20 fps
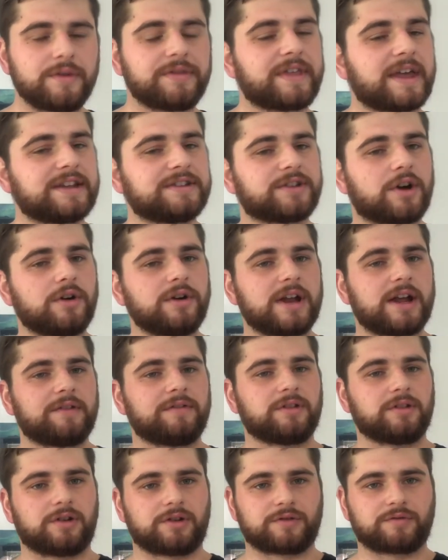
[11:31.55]
they don't have
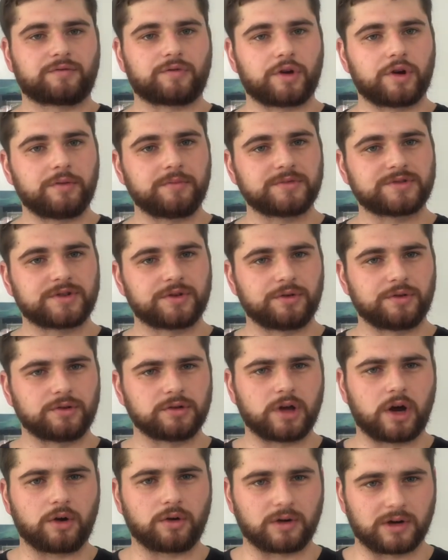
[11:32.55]
a lot of room to
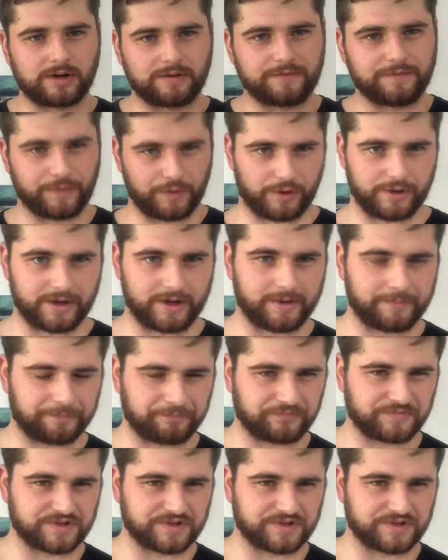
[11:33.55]
lower it further.